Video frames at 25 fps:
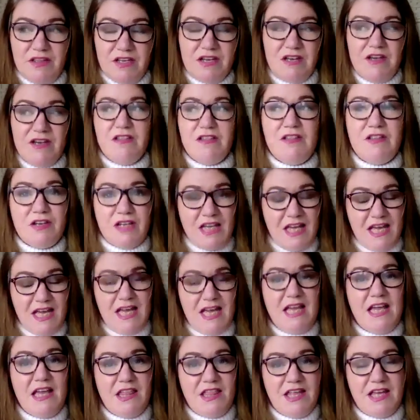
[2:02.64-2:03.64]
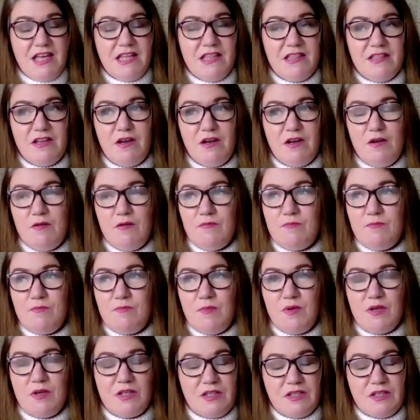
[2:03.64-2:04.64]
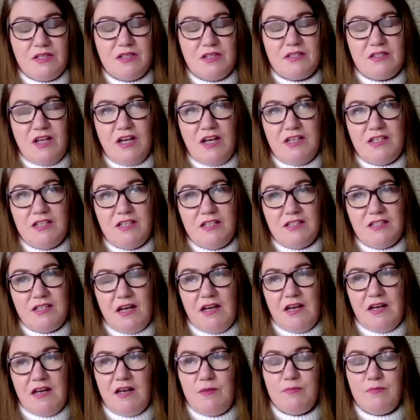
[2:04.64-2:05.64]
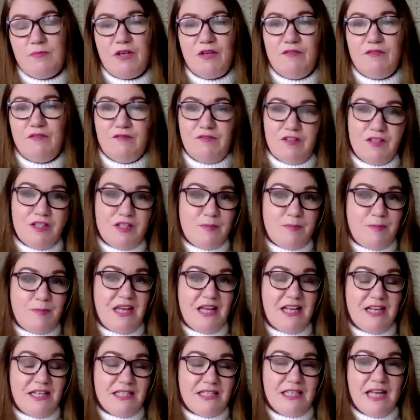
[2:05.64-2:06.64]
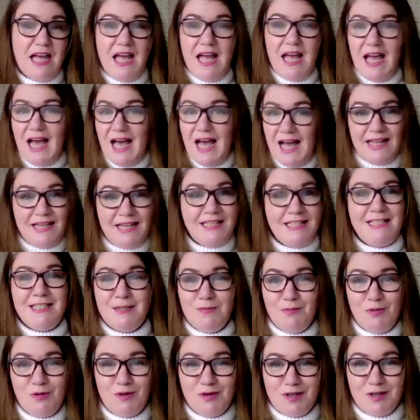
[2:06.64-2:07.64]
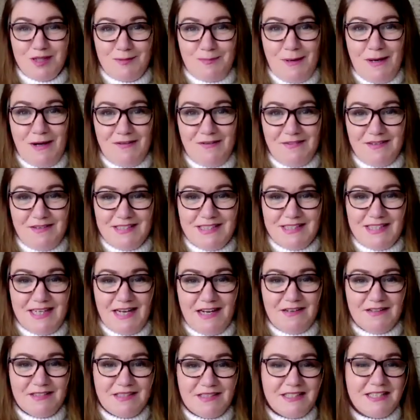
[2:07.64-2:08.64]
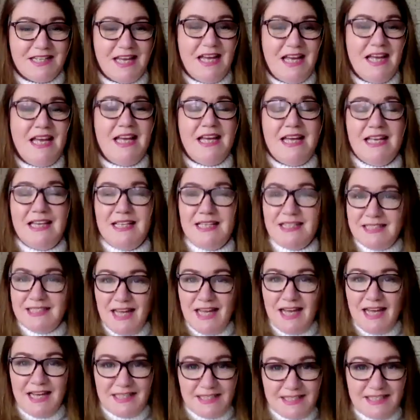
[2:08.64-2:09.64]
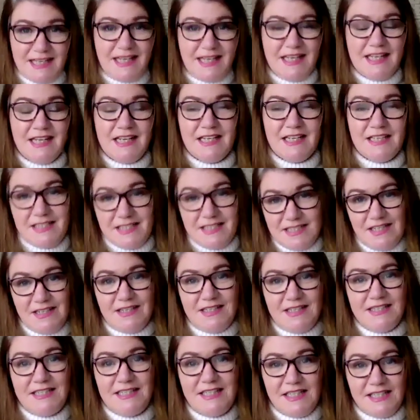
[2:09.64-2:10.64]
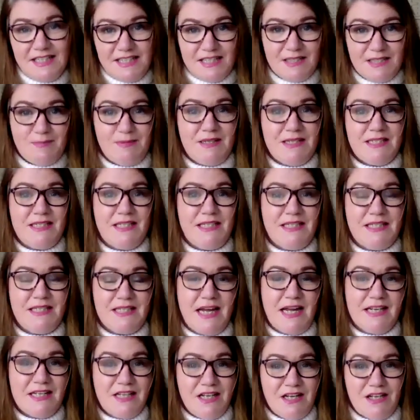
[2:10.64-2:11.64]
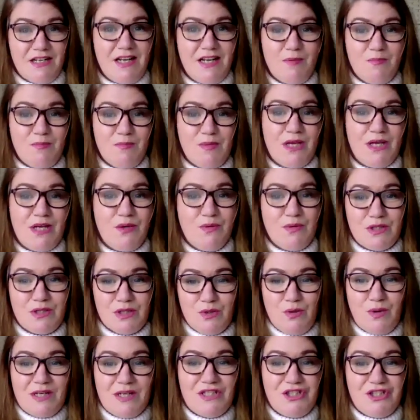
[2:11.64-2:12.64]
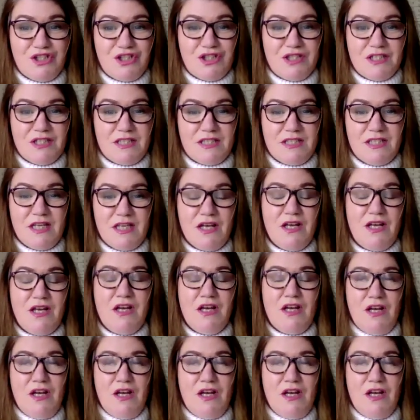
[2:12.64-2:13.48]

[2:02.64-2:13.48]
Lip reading: The other key thing that can confuse beginners and more experienced dowsers is asking concise, explicit, and unambiguous questions.